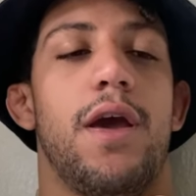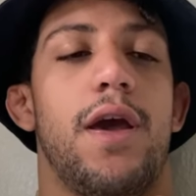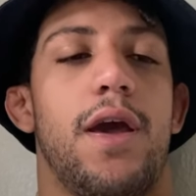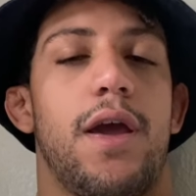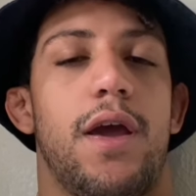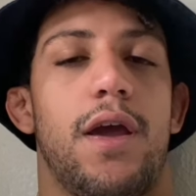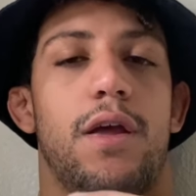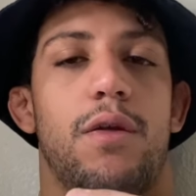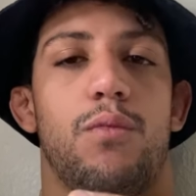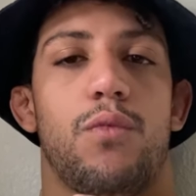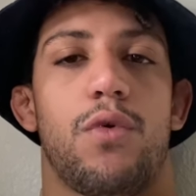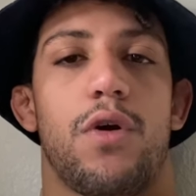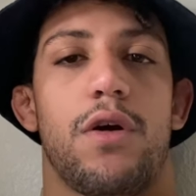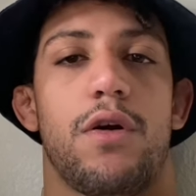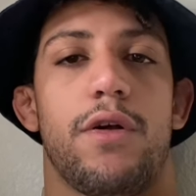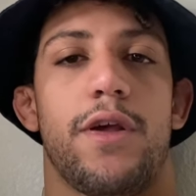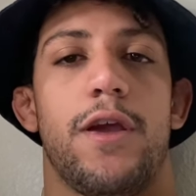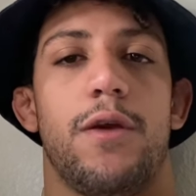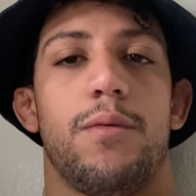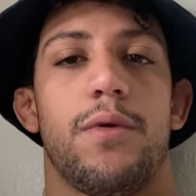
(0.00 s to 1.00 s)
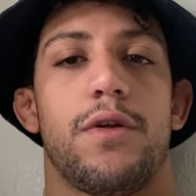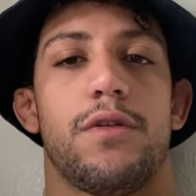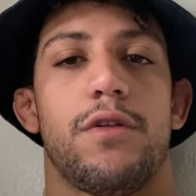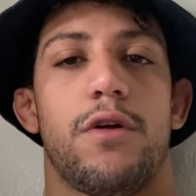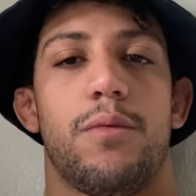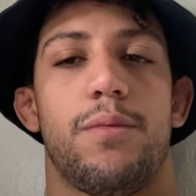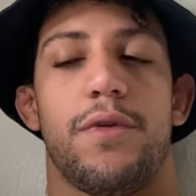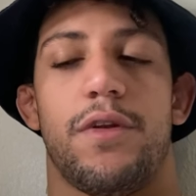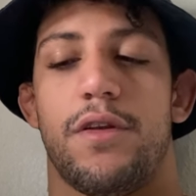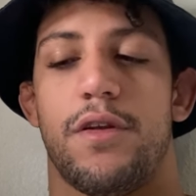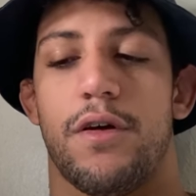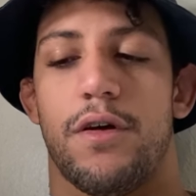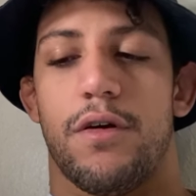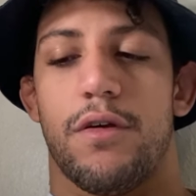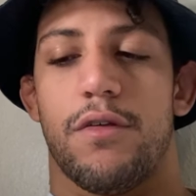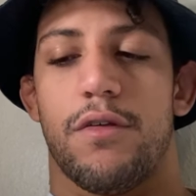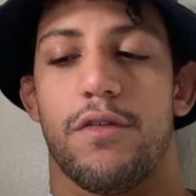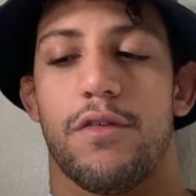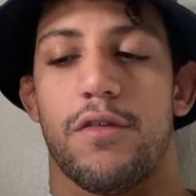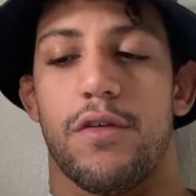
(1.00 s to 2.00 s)
And what hemoglobin
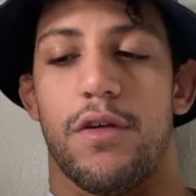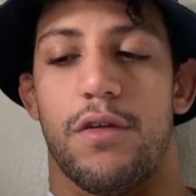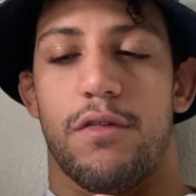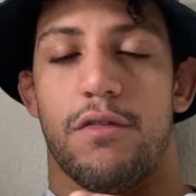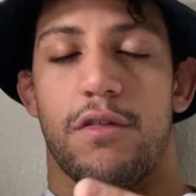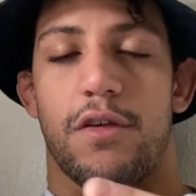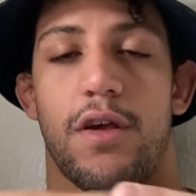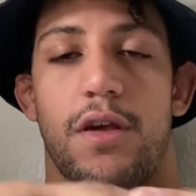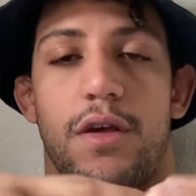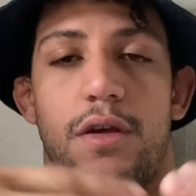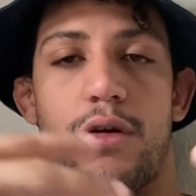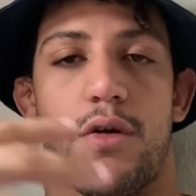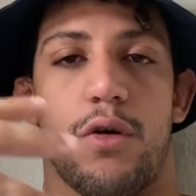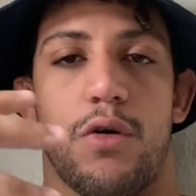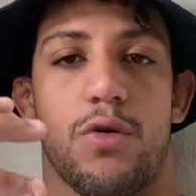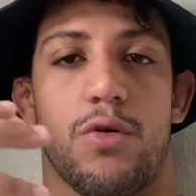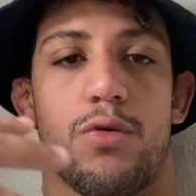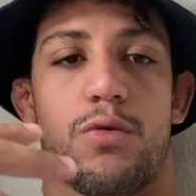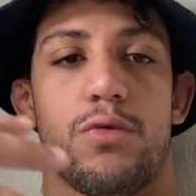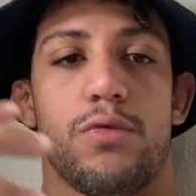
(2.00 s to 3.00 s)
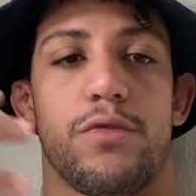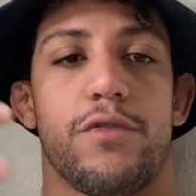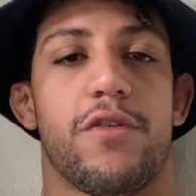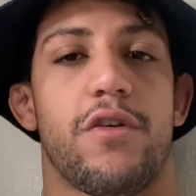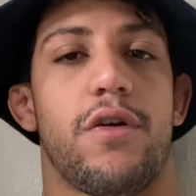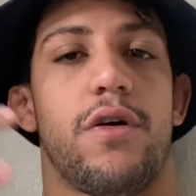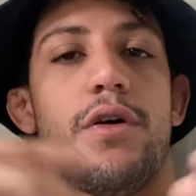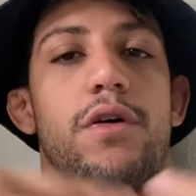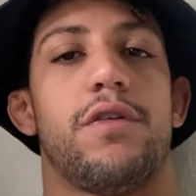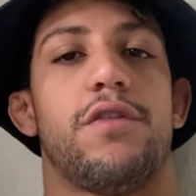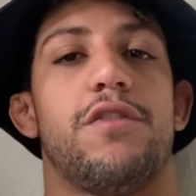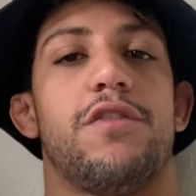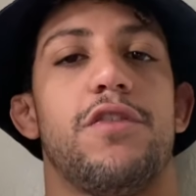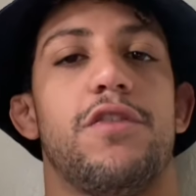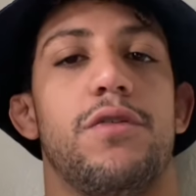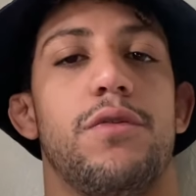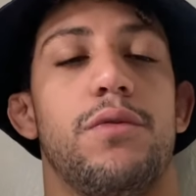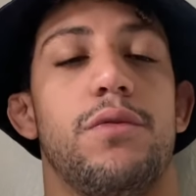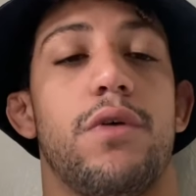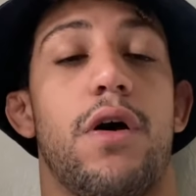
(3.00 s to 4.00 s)
does is it holds on
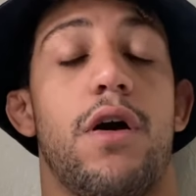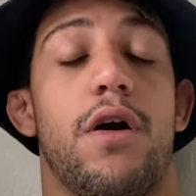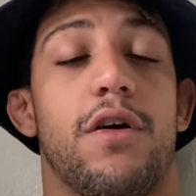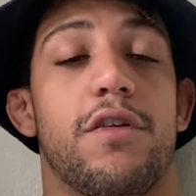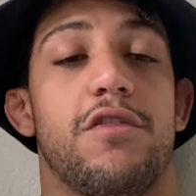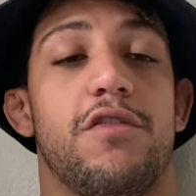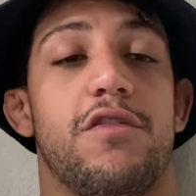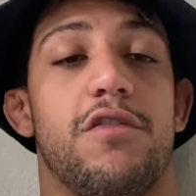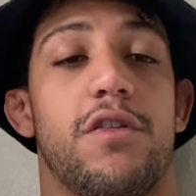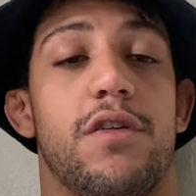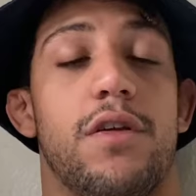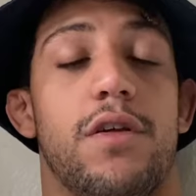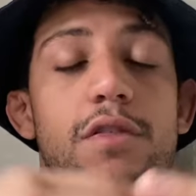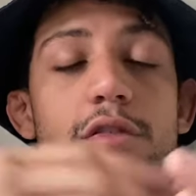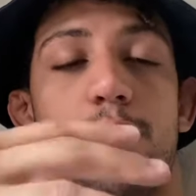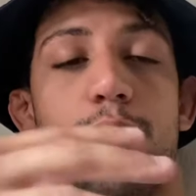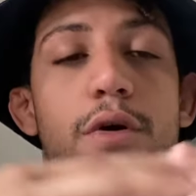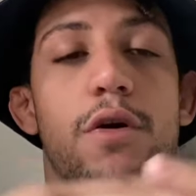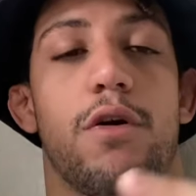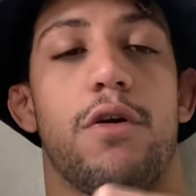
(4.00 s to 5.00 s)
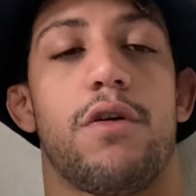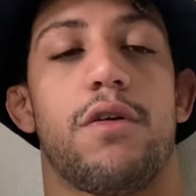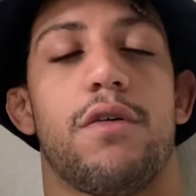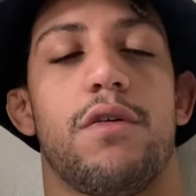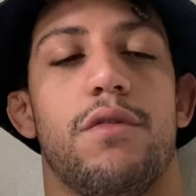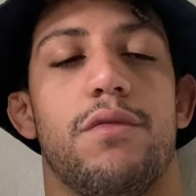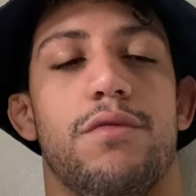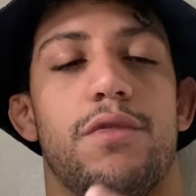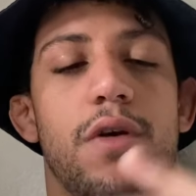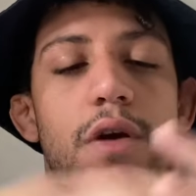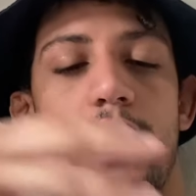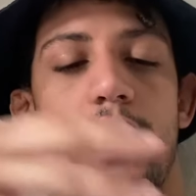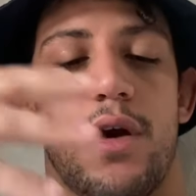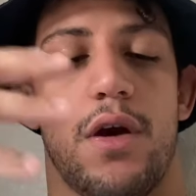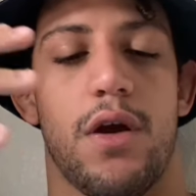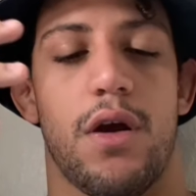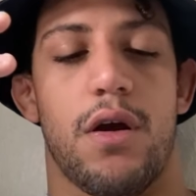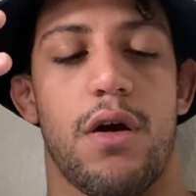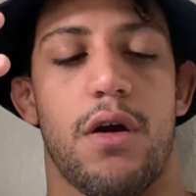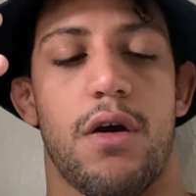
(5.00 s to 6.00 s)
to the oxygen. It's a part of
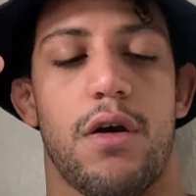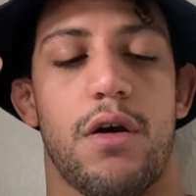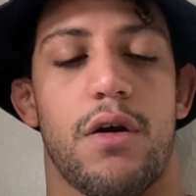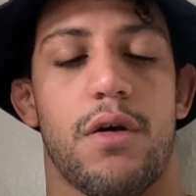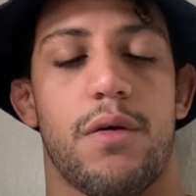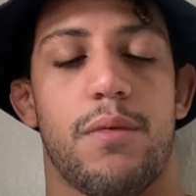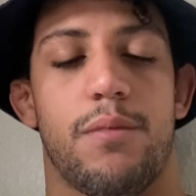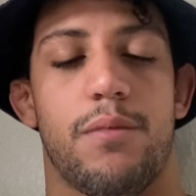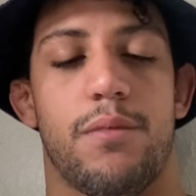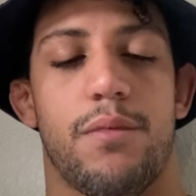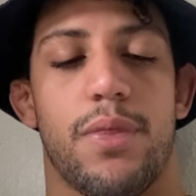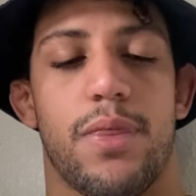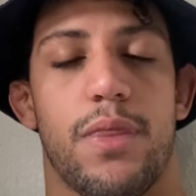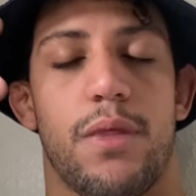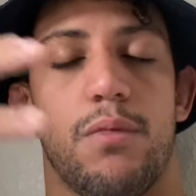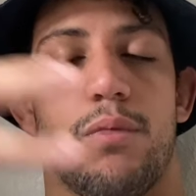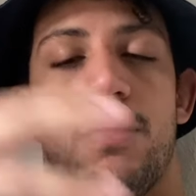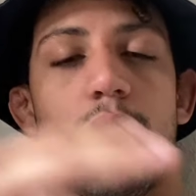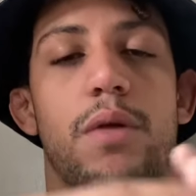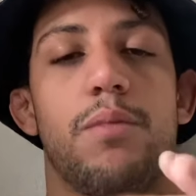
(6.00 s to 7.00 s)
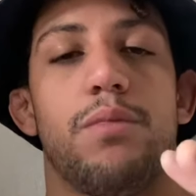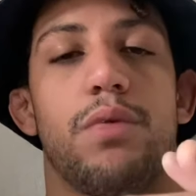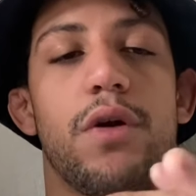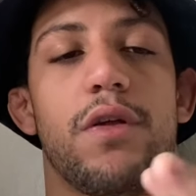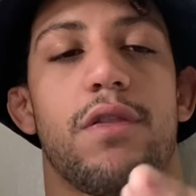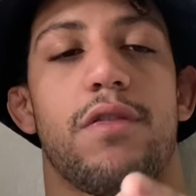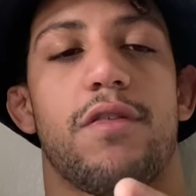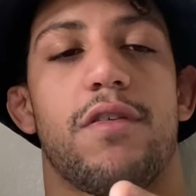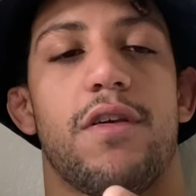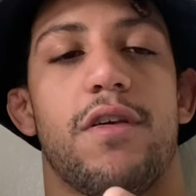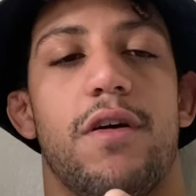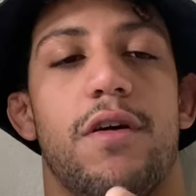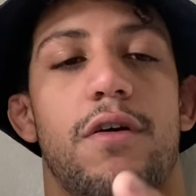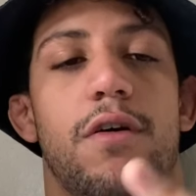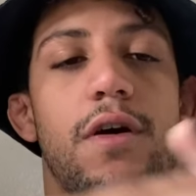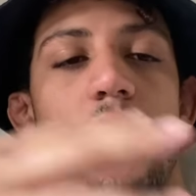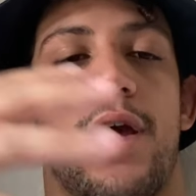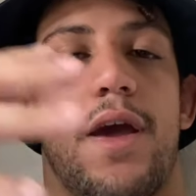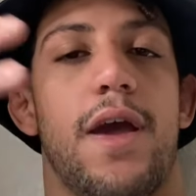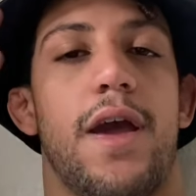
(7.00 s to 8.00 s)
the red blood
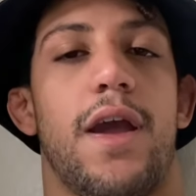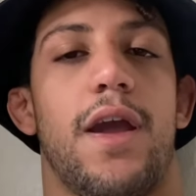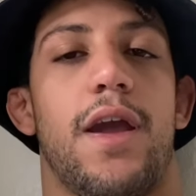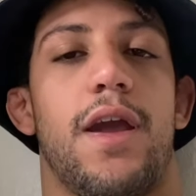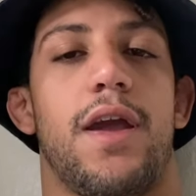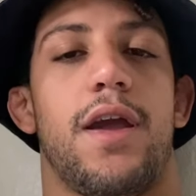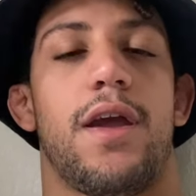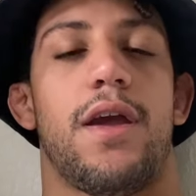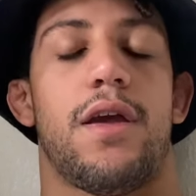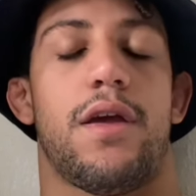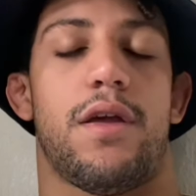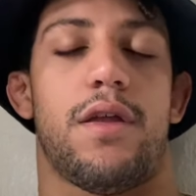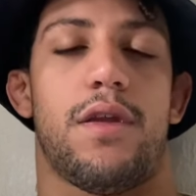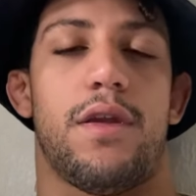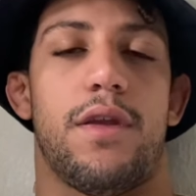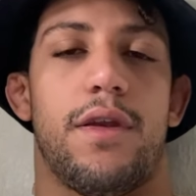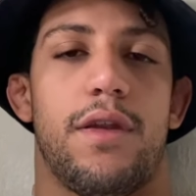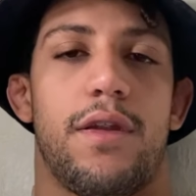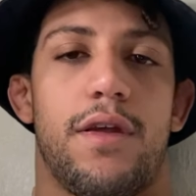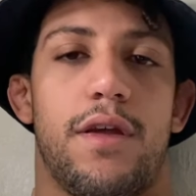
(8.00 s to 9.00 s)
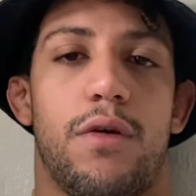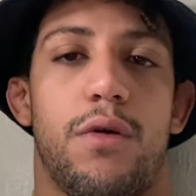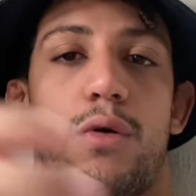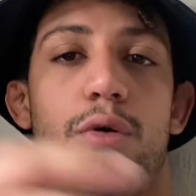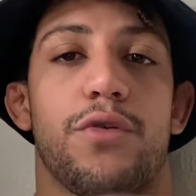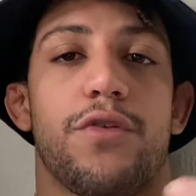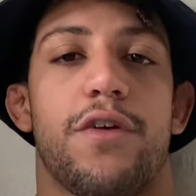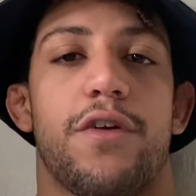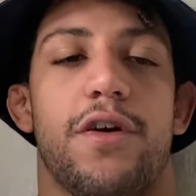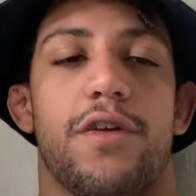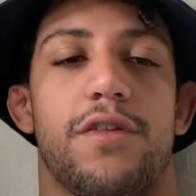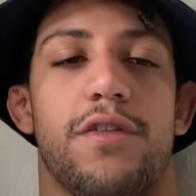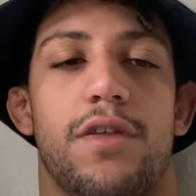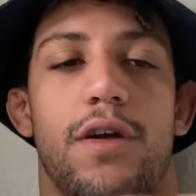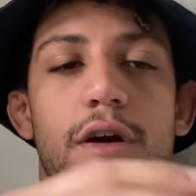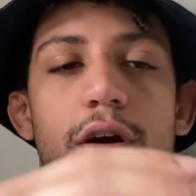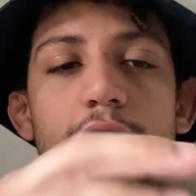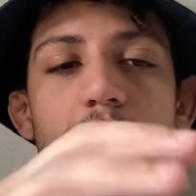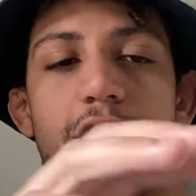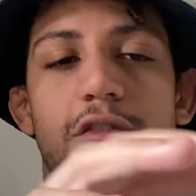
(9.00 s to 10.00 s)
cell, and it holds on to
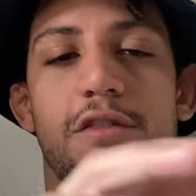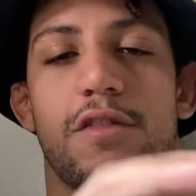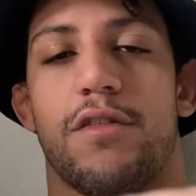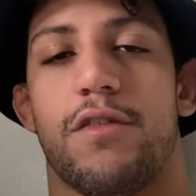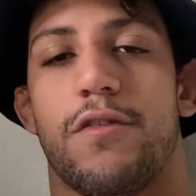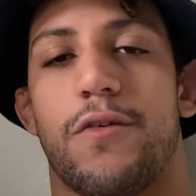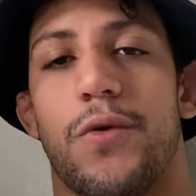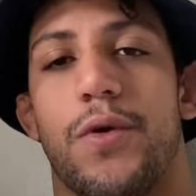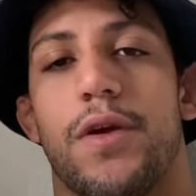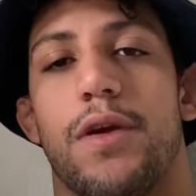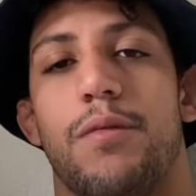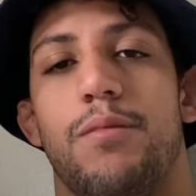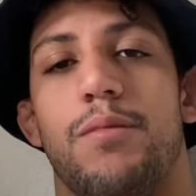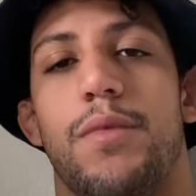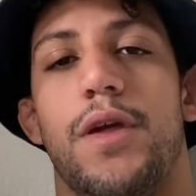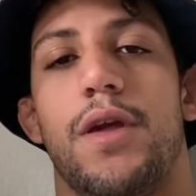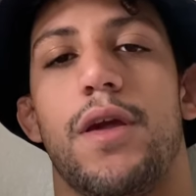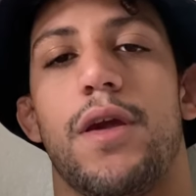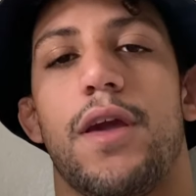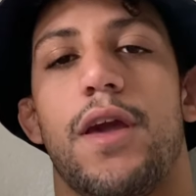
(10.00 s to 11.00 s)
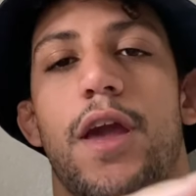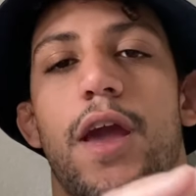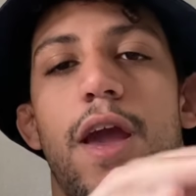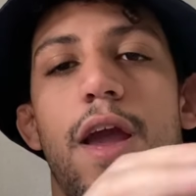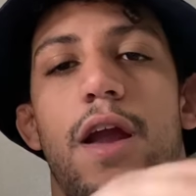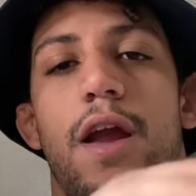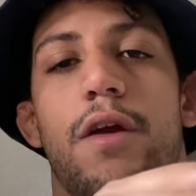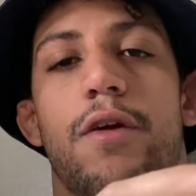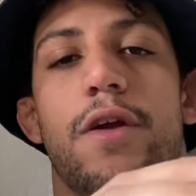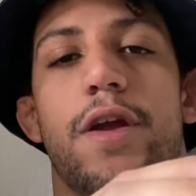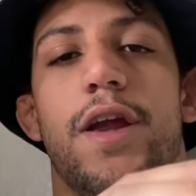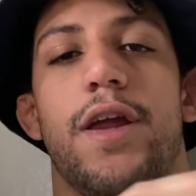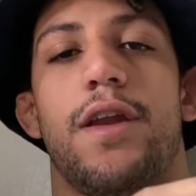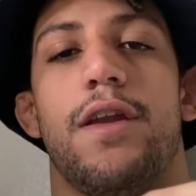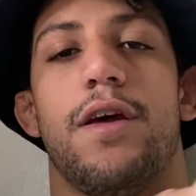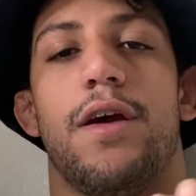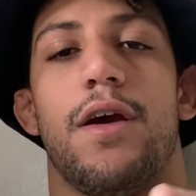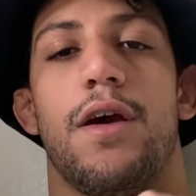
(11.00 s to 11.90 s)
the oxygen so it can be carried